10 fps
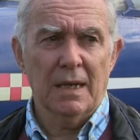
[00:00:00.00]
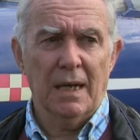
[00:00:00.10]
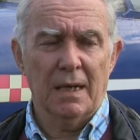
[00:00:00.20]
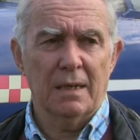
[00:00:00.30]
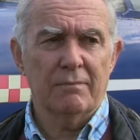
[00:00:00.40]

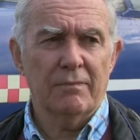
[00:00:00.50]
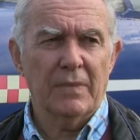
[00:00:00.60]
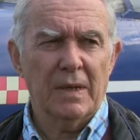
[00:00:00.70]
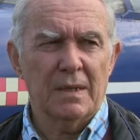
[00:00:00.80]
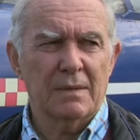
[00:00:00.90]

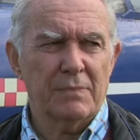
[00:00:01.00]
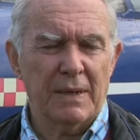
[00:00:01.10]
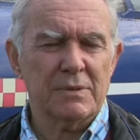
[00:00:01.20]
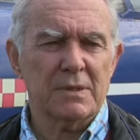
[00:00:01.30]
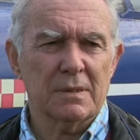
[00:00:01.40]

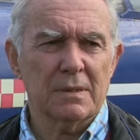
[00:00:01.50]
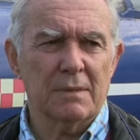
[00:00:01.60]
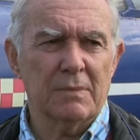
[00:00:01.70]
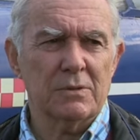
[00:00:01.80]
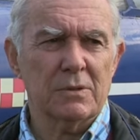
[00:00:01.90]
Perhaps
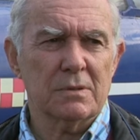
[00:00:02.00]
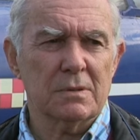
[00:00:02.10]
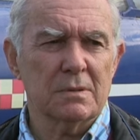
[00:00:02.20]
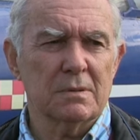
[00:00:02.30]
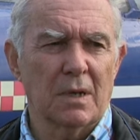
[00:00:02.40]
the most
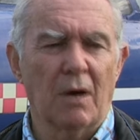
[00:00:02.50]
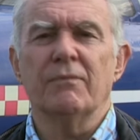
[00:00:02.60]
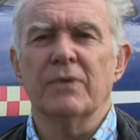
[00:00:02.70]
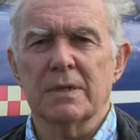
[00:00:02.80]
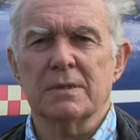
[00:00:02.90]

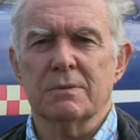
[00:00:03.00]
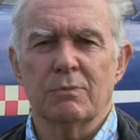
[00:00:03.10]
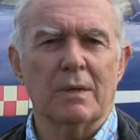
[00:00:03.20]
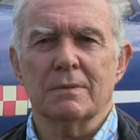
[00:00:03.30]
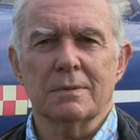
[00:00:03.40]
obvious
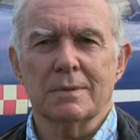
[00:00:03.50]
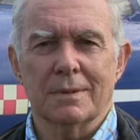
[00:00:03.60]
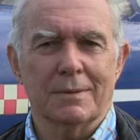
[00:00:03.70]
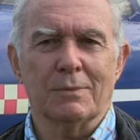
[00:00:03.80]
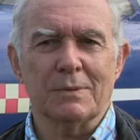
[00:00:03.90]
one
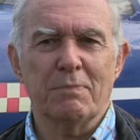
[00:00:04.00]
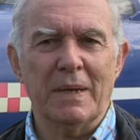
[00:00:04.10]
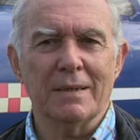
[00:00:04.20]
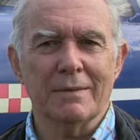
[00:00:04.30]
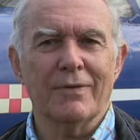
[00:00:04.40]
that was
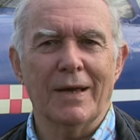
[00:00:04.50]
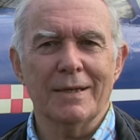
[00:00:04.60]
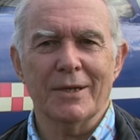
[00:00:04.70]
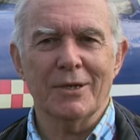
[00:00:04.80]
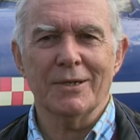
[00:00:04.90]
binned
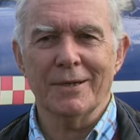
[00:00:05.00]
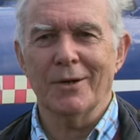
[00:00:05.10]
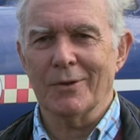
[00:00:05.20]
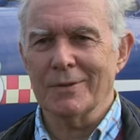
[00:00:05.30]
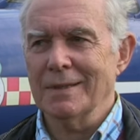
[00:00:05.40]
fairly early
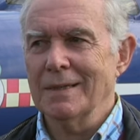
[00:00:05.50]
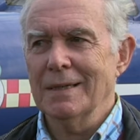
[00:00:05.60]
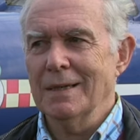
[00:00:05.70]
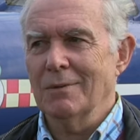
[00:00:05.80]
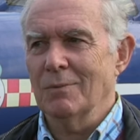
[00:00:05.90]
on
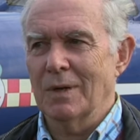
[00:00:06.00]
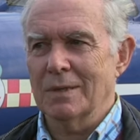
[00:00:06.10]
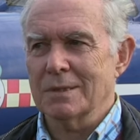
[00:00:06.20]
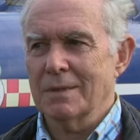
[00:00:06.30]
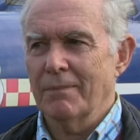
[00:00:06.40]

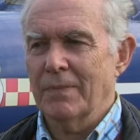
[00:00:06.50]
was